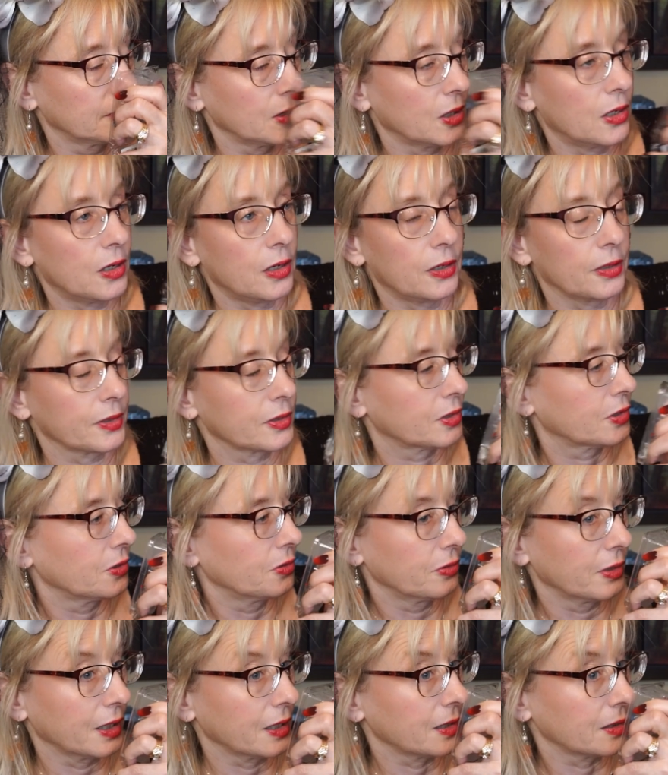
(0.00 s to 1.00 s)
Oh, it's
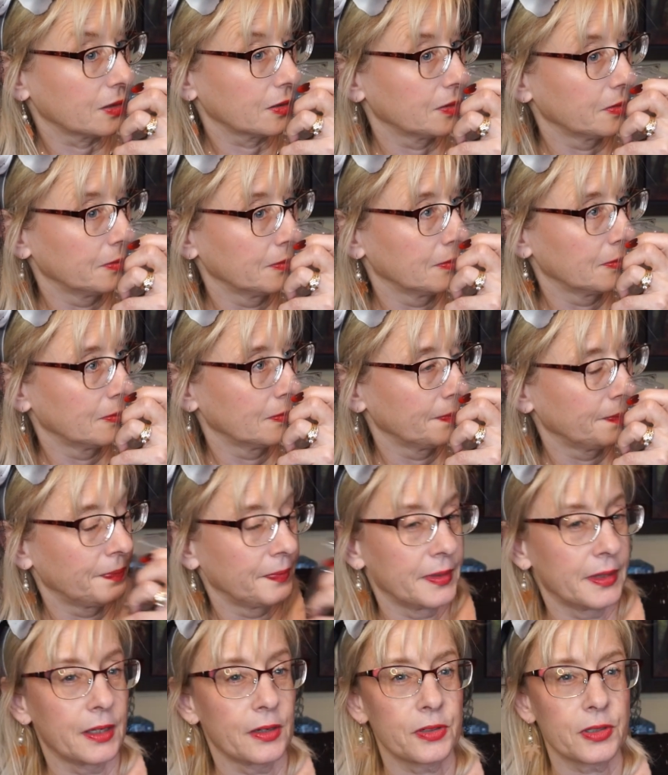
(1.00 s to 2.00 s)
so nice.
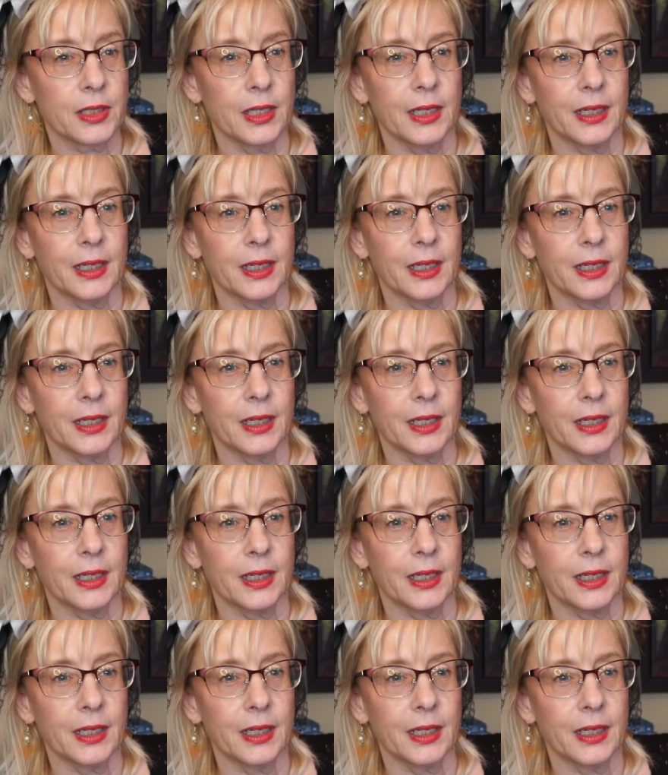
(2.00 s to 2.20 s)
There's, a,